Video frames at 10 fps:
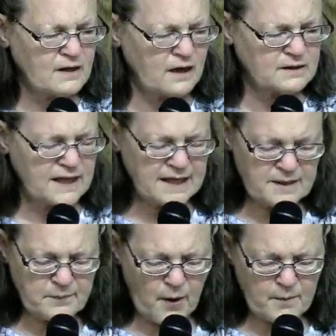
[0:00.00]
God laid
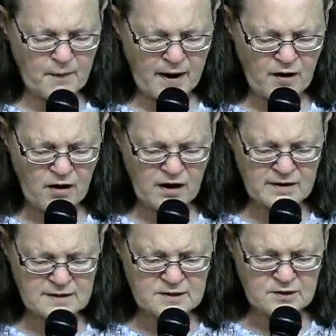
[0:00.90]
it upon my
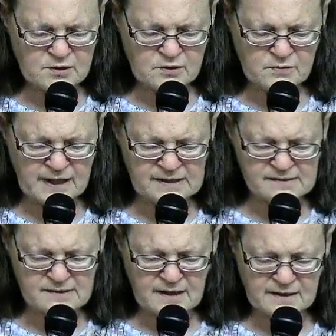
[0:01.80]
heart to do a
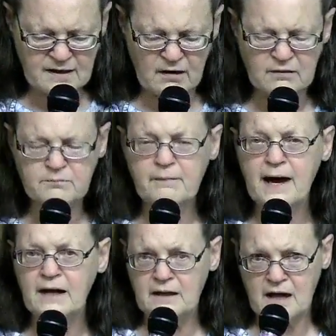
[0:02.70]
study on
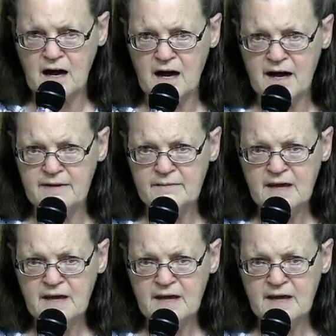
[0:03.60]
Malachi.